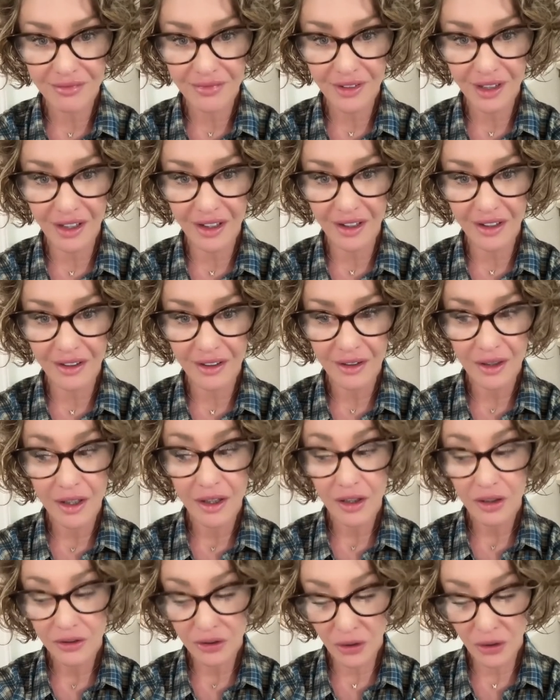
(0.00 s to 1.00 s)
Uh,
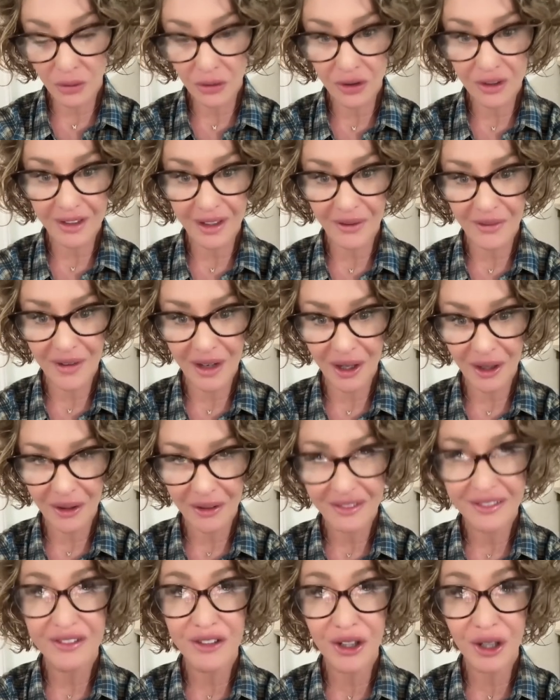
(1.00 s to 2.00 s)
don't look down there,
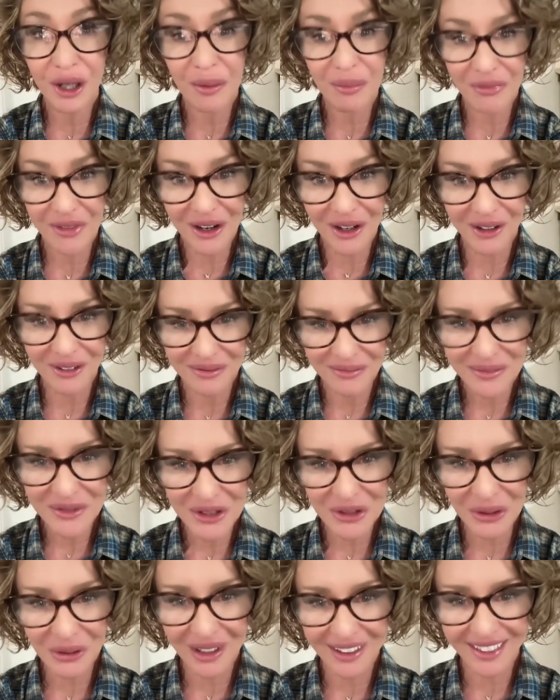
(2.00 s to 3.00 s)
look up there,
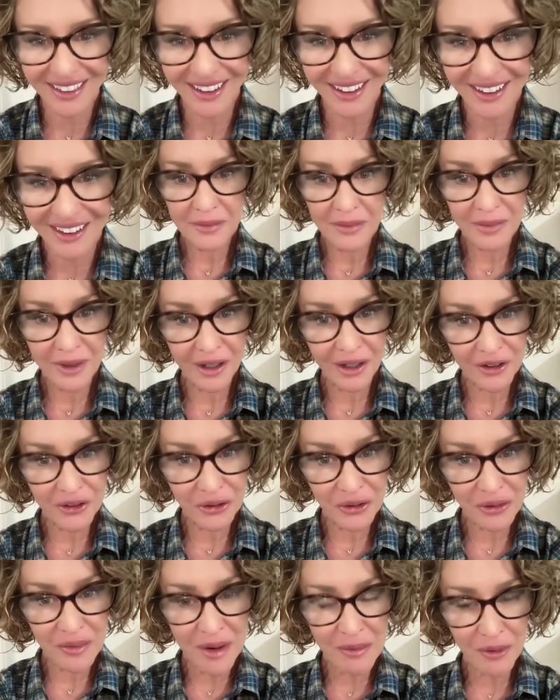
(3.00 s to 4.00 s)
sort of thing. Because
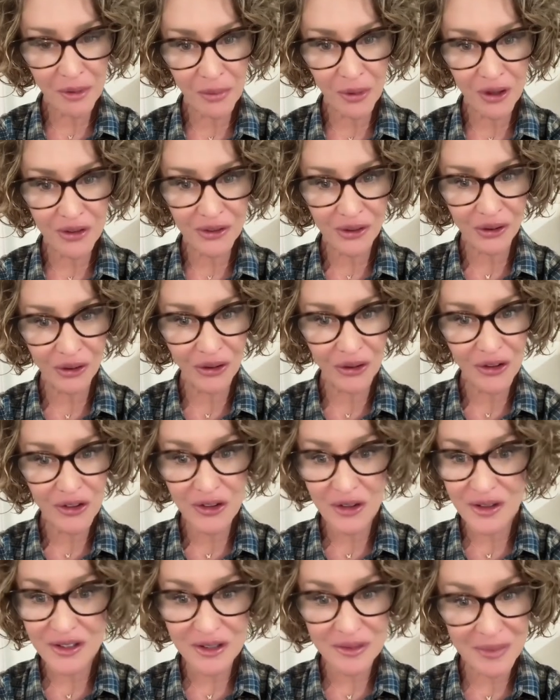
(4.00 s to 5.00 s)
remember, boys and girls,
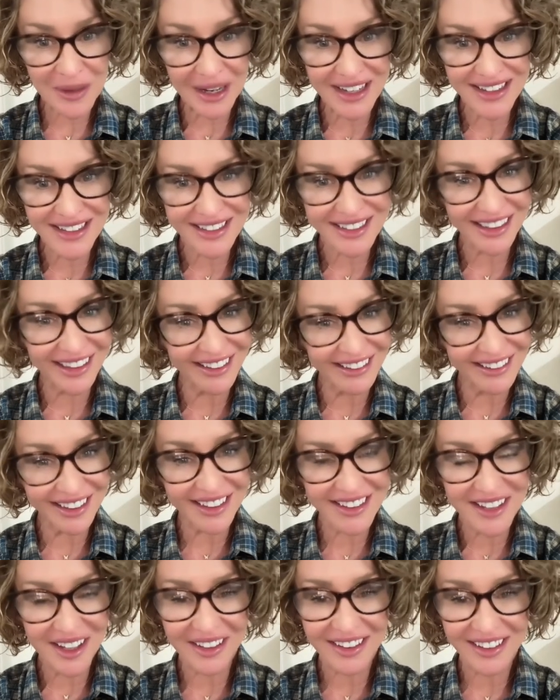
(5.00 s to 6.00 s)
space, it does
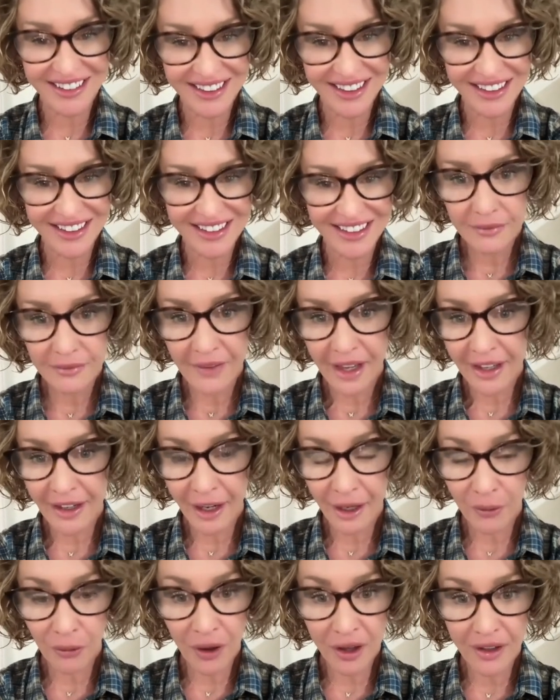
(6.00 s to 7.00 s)
not exist. And
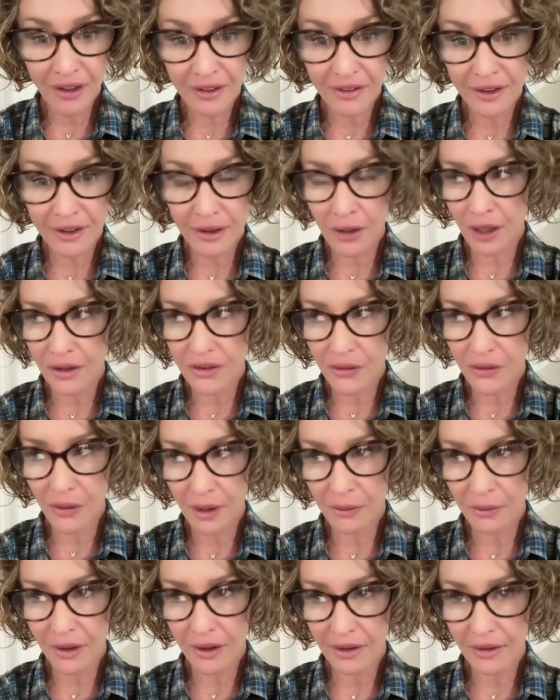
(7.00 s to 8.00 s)
ironically, not so
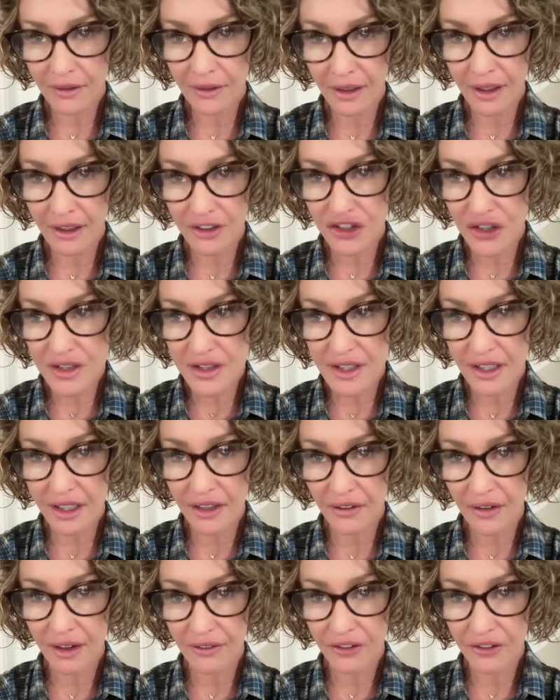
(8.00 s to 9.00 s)
ironically, just a year
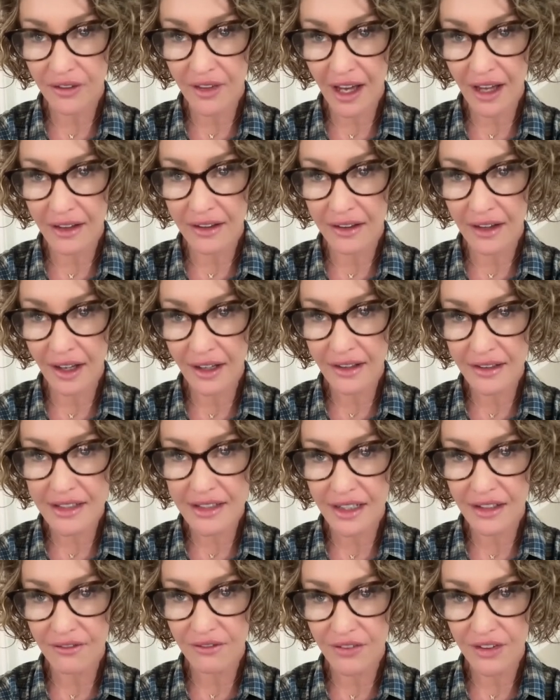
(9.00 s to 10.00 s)
after that, in
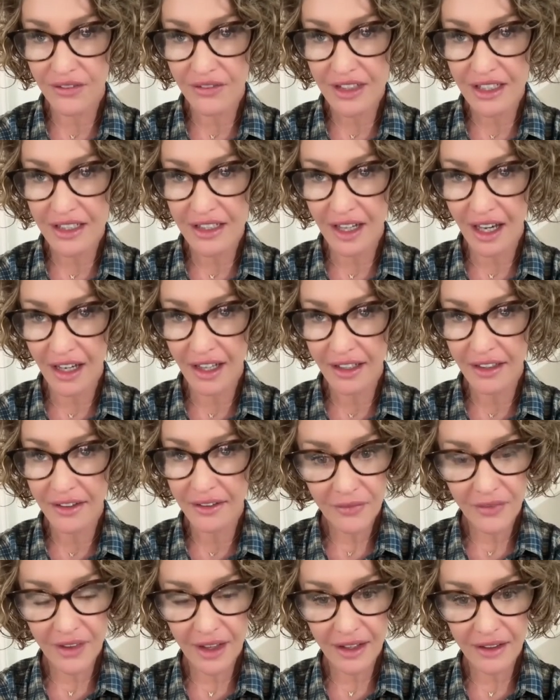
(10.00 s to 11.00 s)
nineteen fifty-nine,
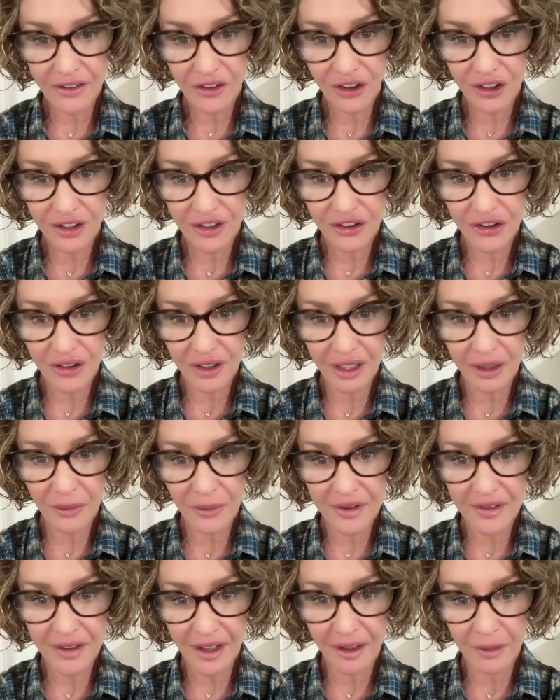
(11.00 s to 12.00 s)
the Antarctic Treaty was
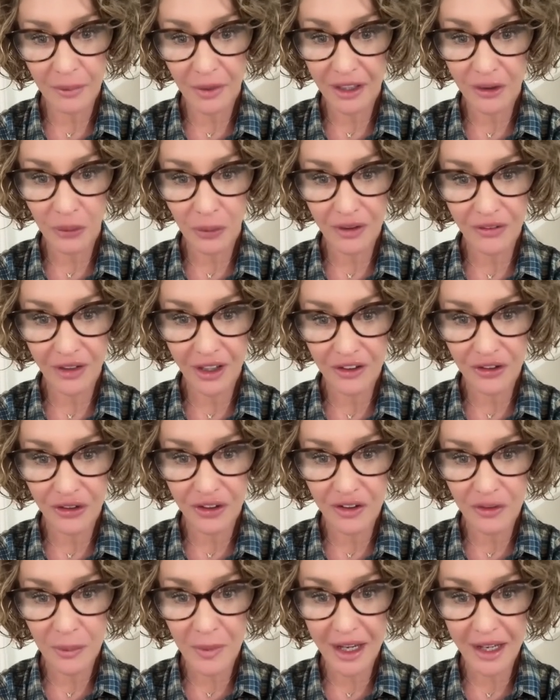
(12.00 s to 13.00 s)
signed by twelve
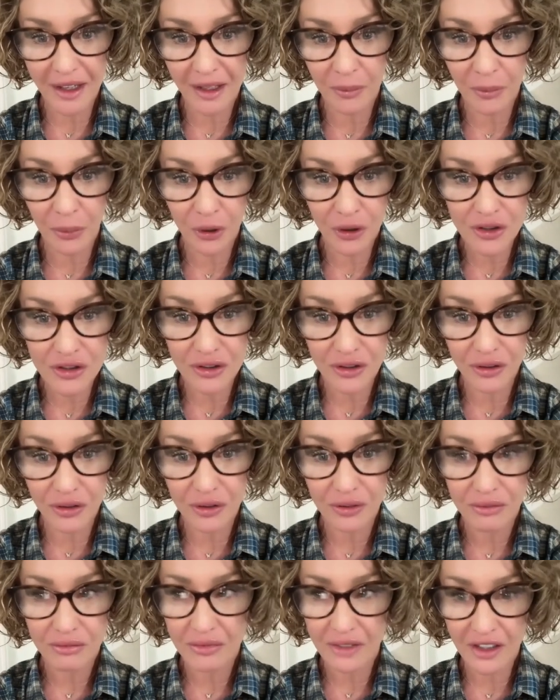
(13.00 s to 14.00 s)
countries, making personal
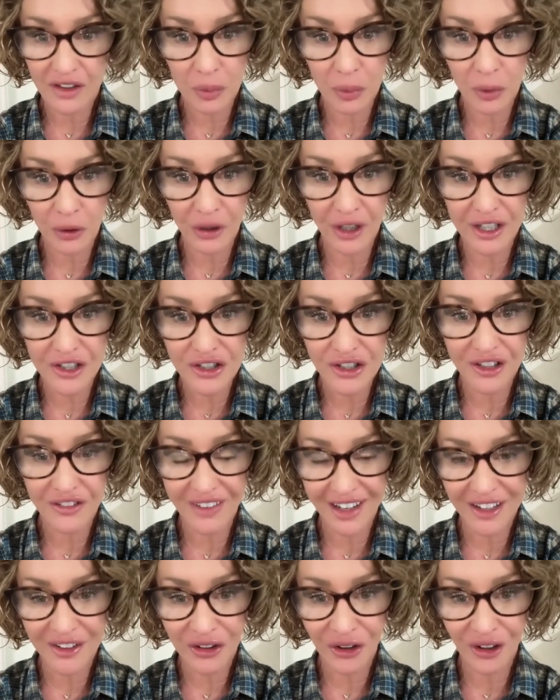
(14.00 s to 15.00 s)
exploration of
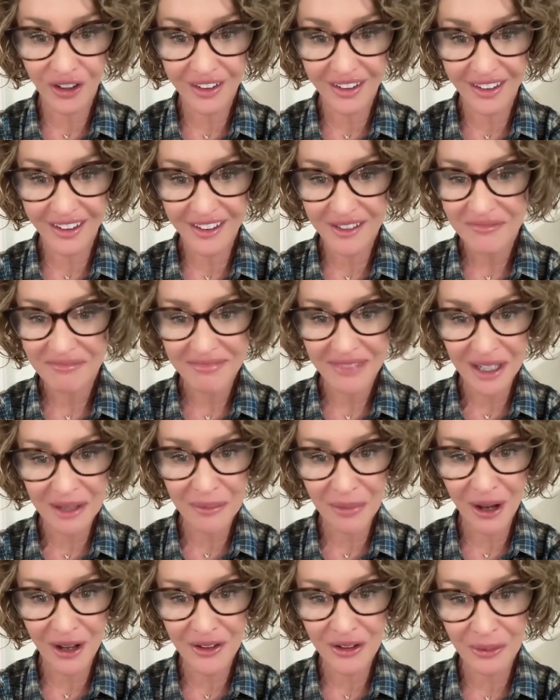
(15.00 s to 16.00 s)
Antarctica
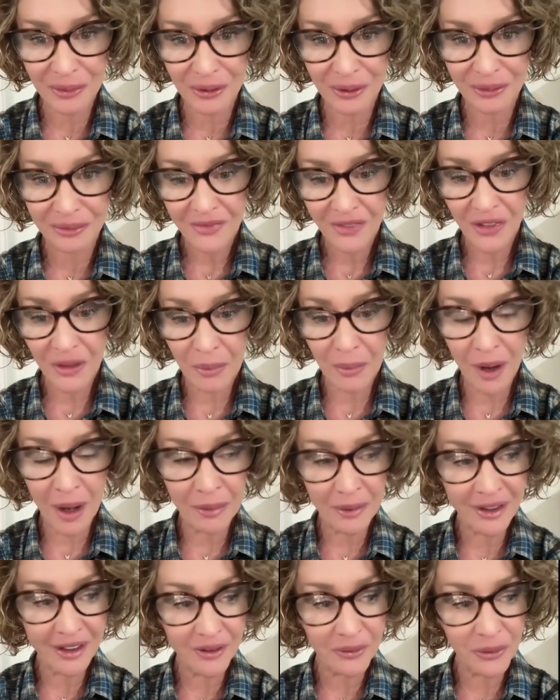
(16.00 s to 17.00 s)
impossible. The
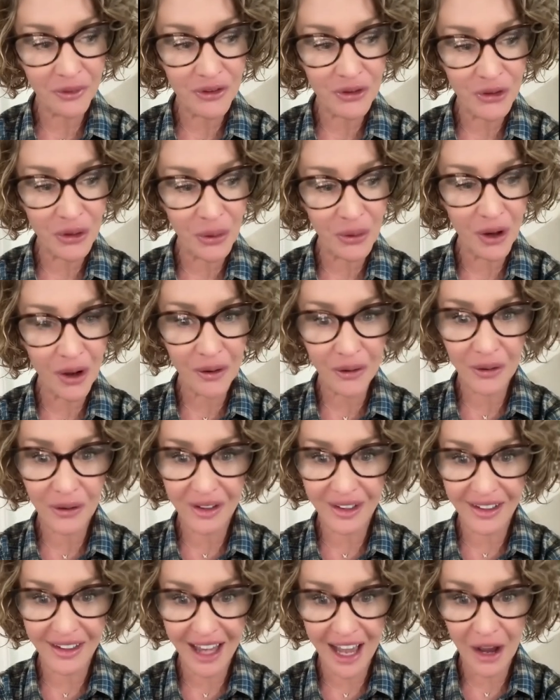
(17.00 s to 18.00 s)
public was no longer
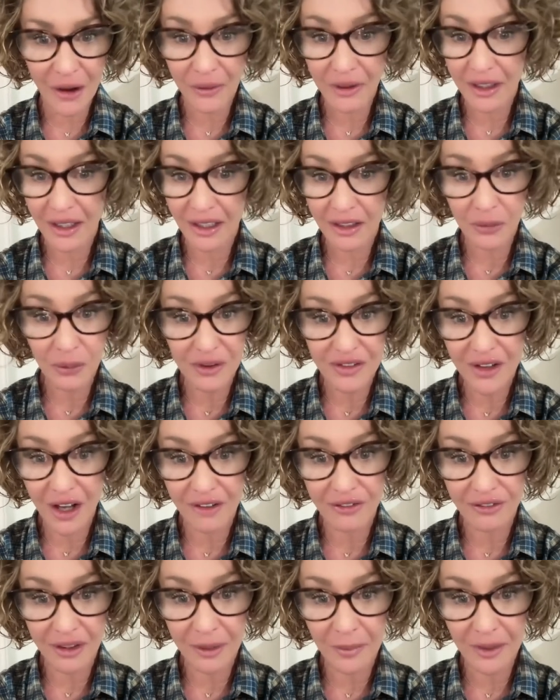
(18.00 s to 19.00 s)
allowed, it was off
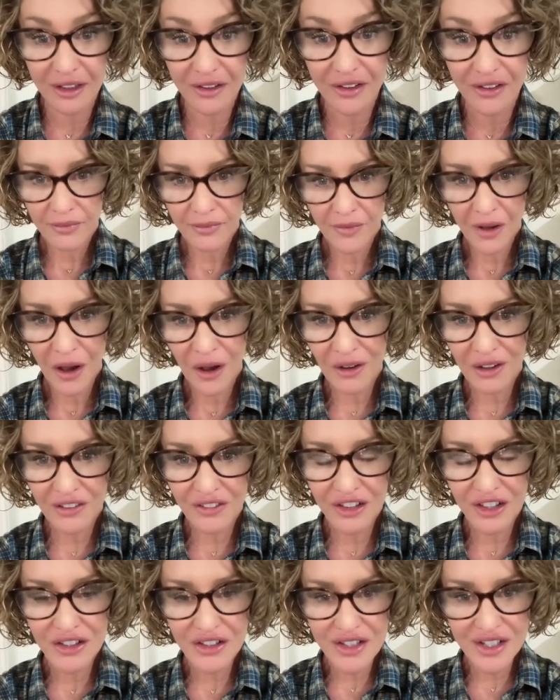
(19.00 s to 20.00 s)
limits. I'll give you
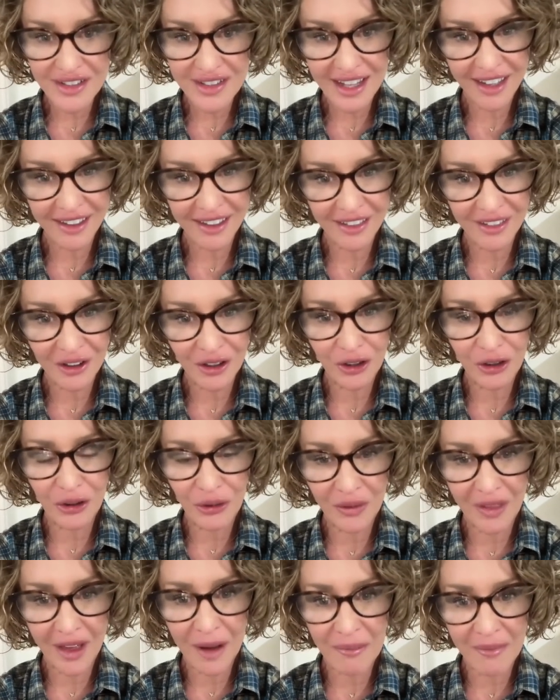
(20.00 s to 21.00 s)
just a second there to do
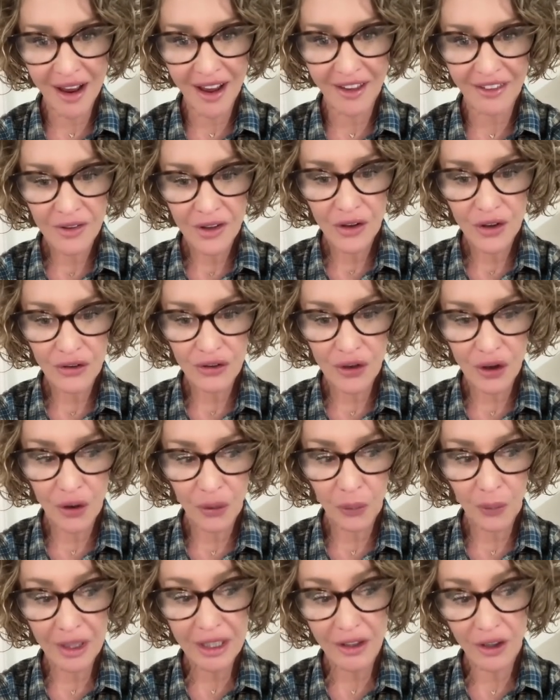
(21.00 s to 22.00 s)
that math. So
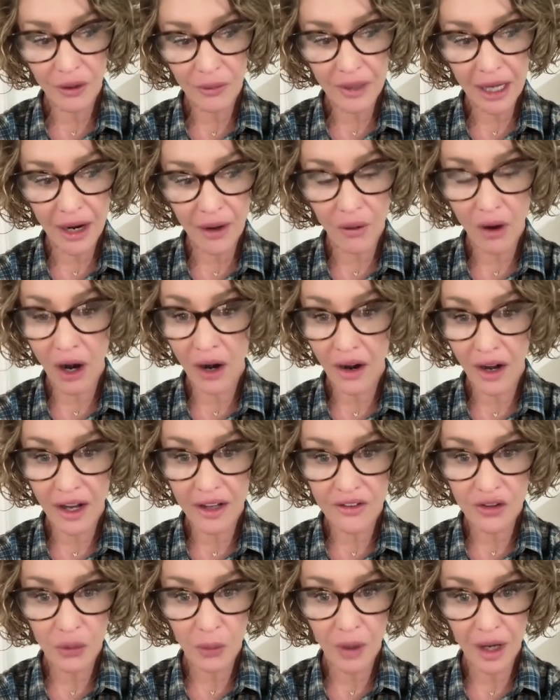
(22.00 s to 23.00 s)
we know now, our eyes
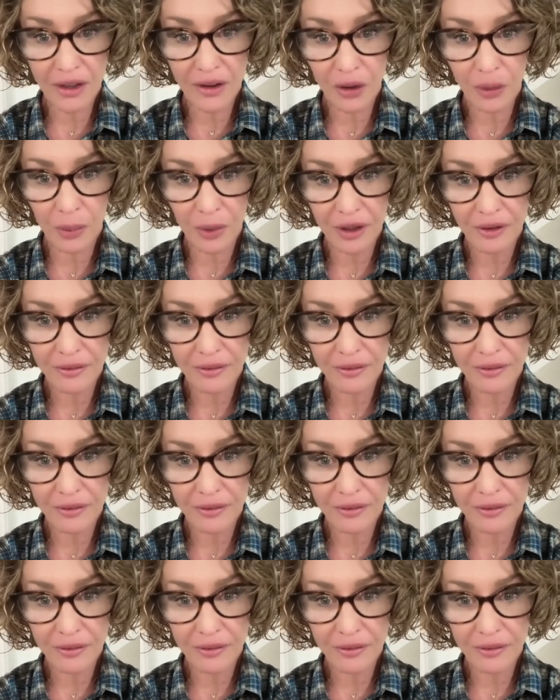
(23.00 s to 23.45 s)
are wide open.